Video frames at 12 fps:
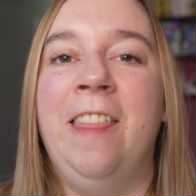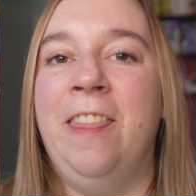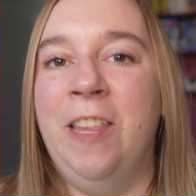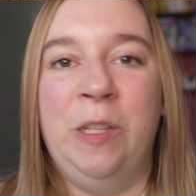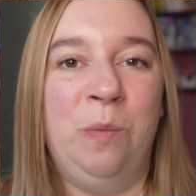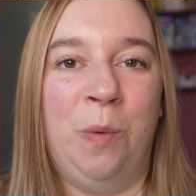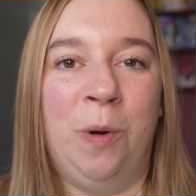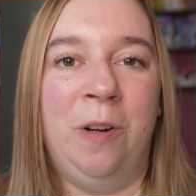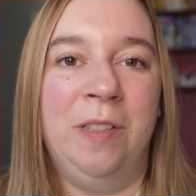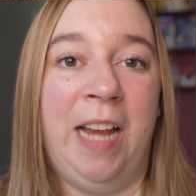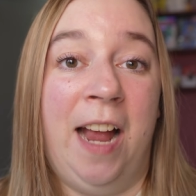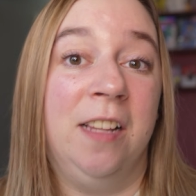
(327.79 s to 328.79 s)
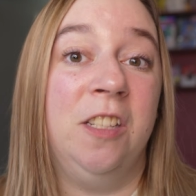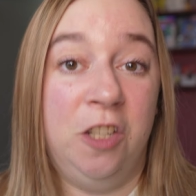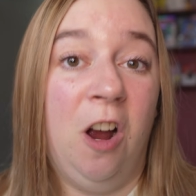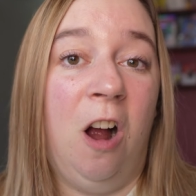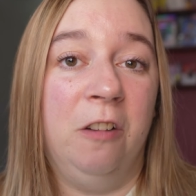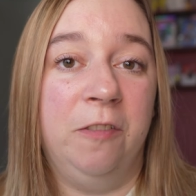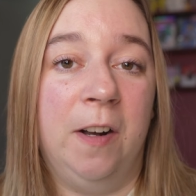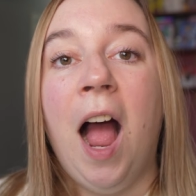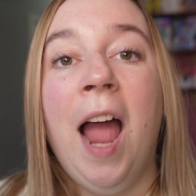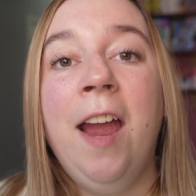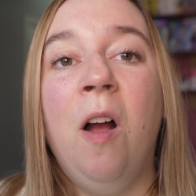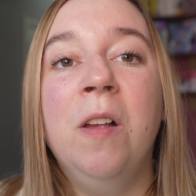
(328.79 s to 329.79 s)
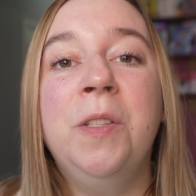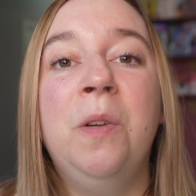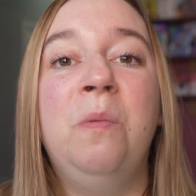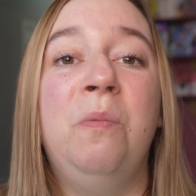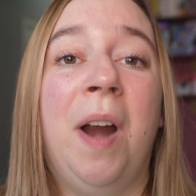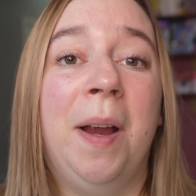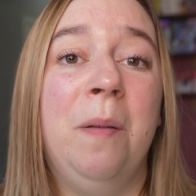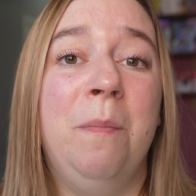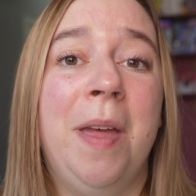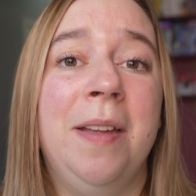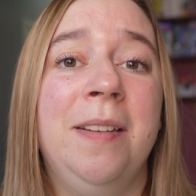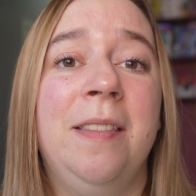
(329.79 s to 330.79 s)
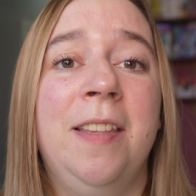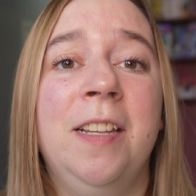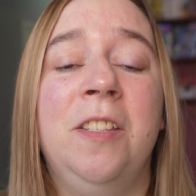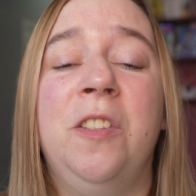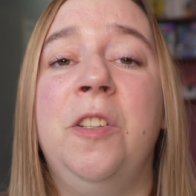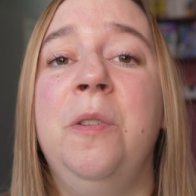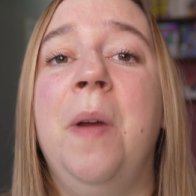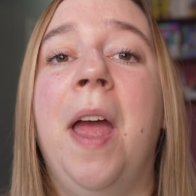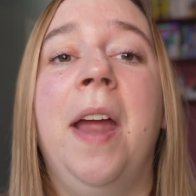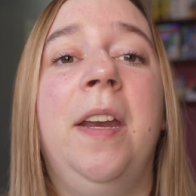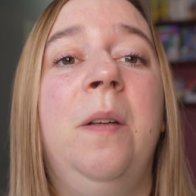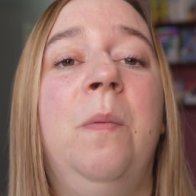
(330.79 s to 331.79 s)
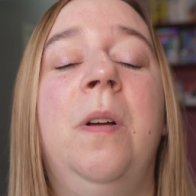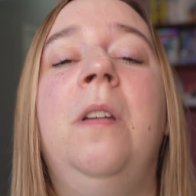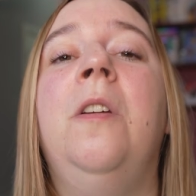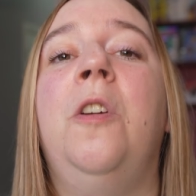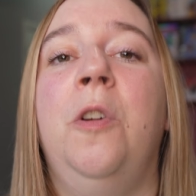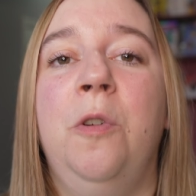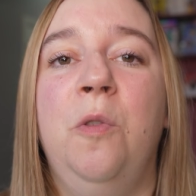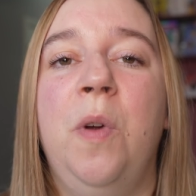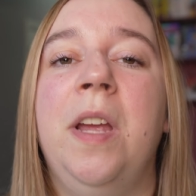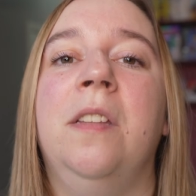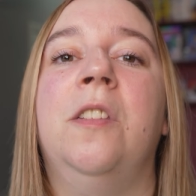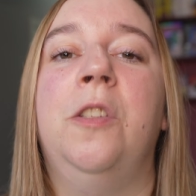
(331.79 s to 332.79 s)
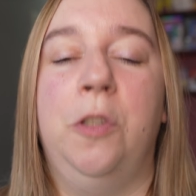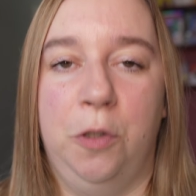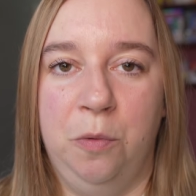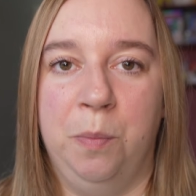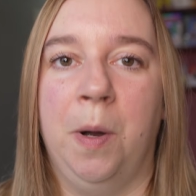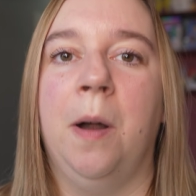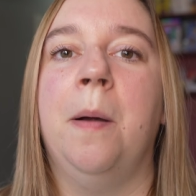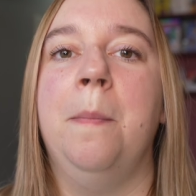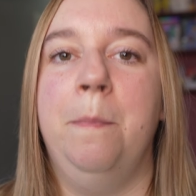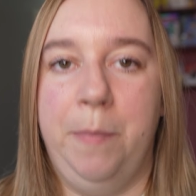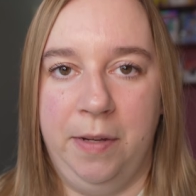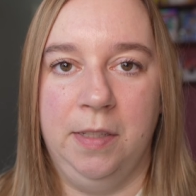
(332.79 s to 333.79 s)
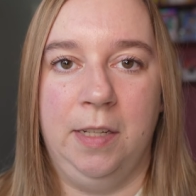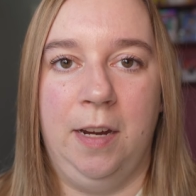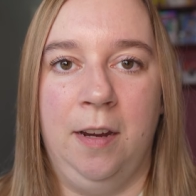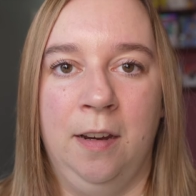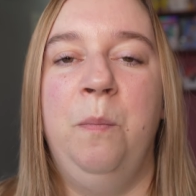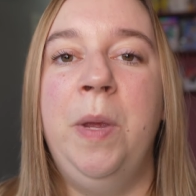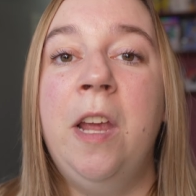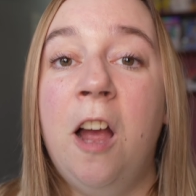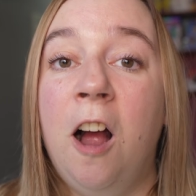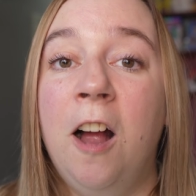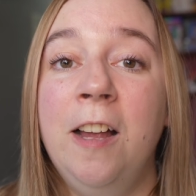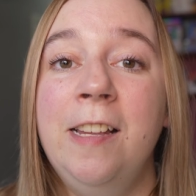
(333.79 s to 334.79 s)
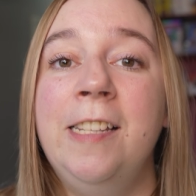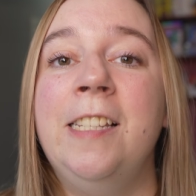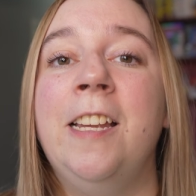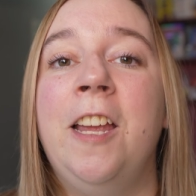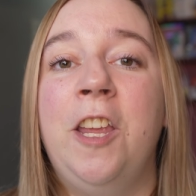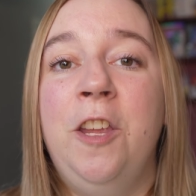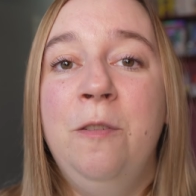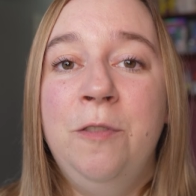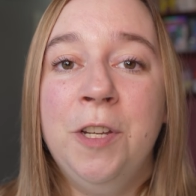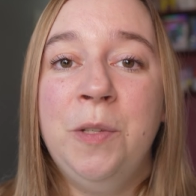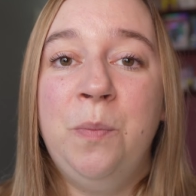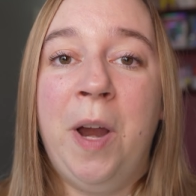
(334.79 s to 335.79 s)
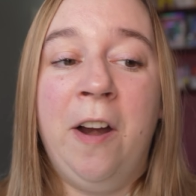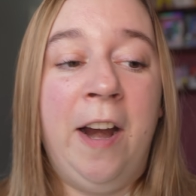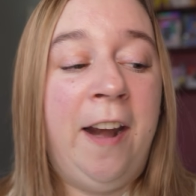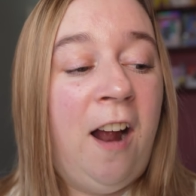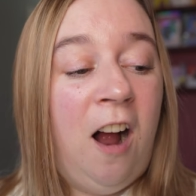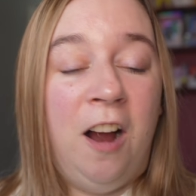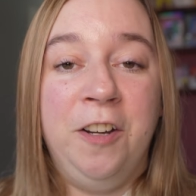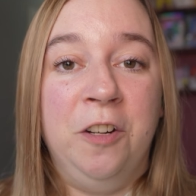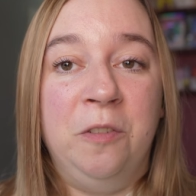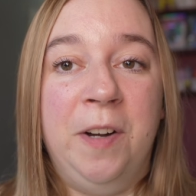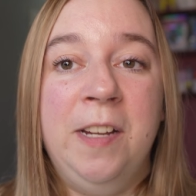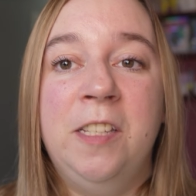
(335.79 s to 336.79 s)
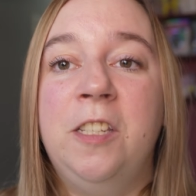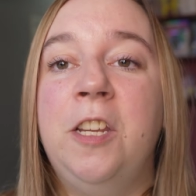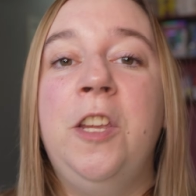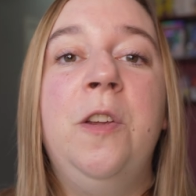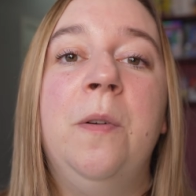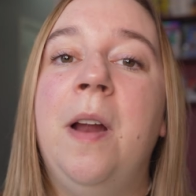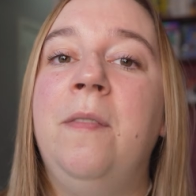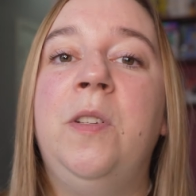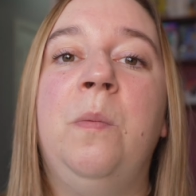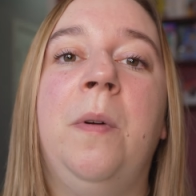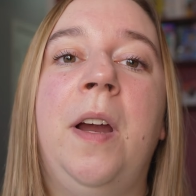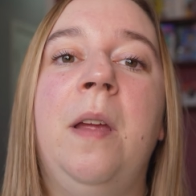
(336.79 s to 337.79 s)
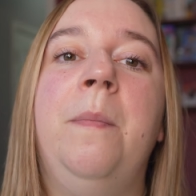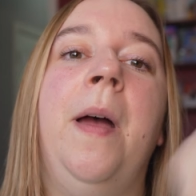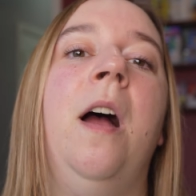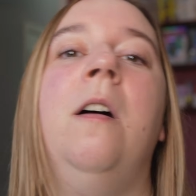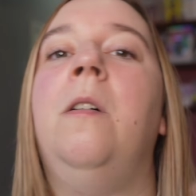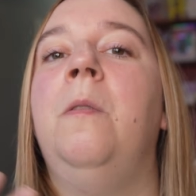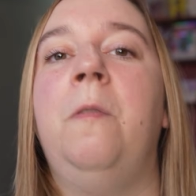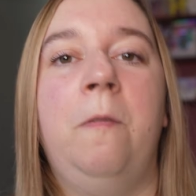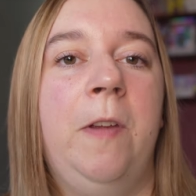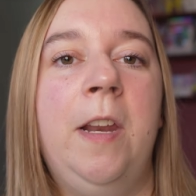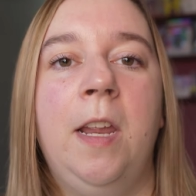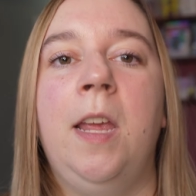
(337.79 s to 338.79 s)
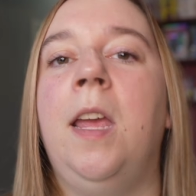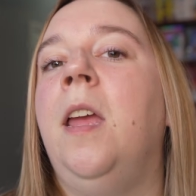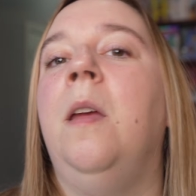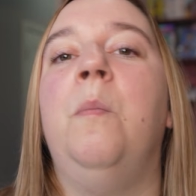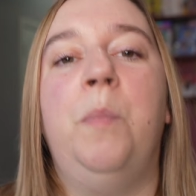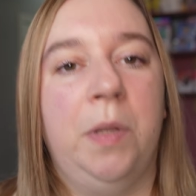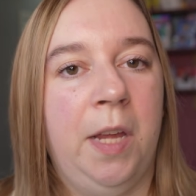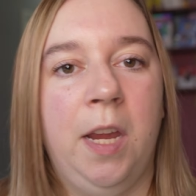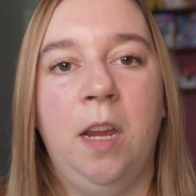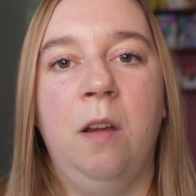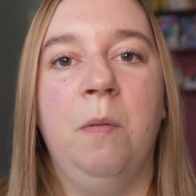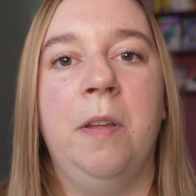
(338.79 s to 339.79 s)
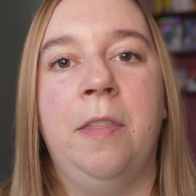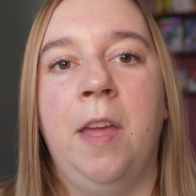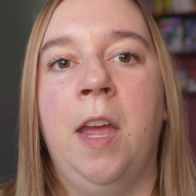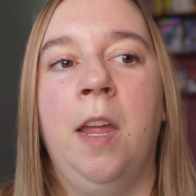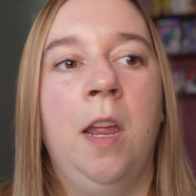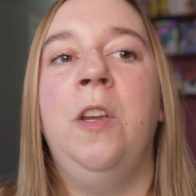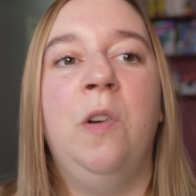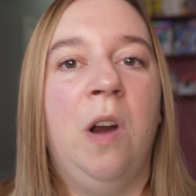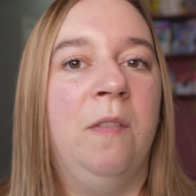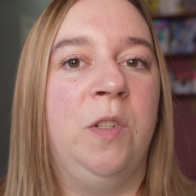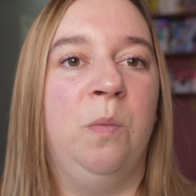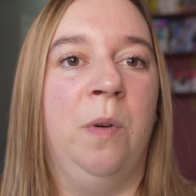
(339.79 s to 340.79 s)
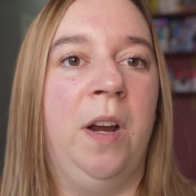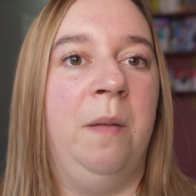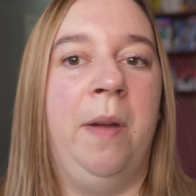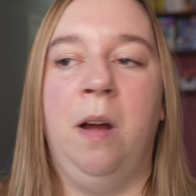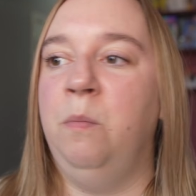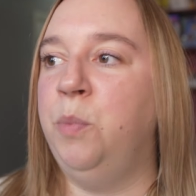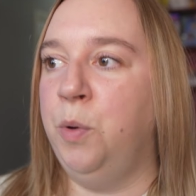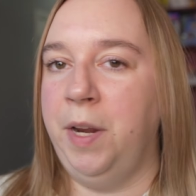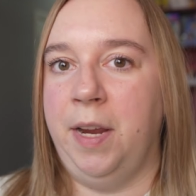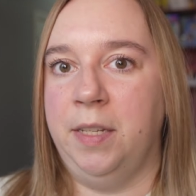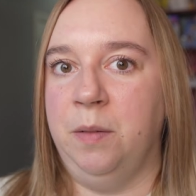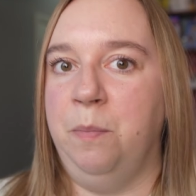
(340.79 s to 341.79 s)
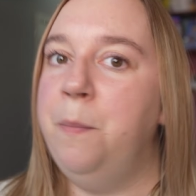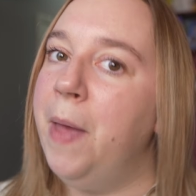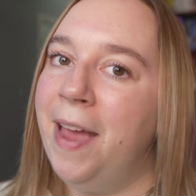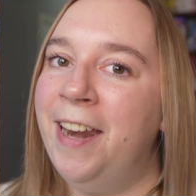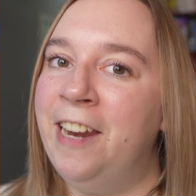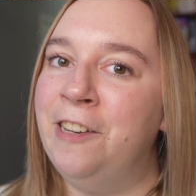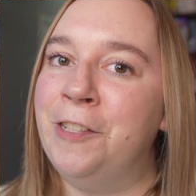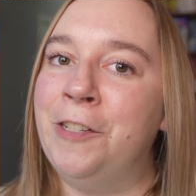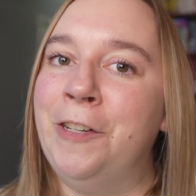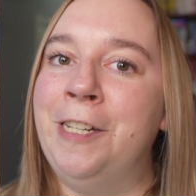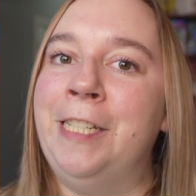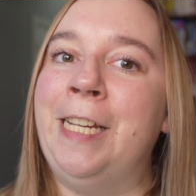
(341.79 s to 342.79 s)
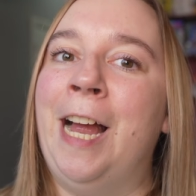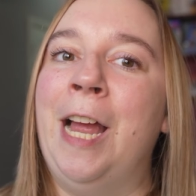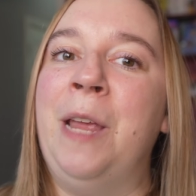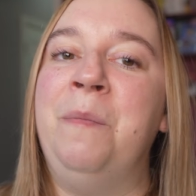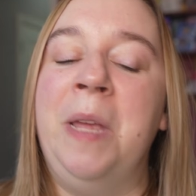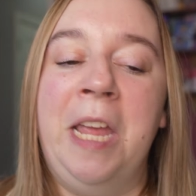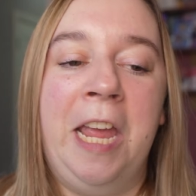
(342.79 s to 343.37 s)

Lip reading: this world has to offer. I also recommend this to anyone who is super busy because you just wear it on your wrist. You don't have to worry about feeding it, playing with it. You don't have to worry about putting it to bed at a certain time.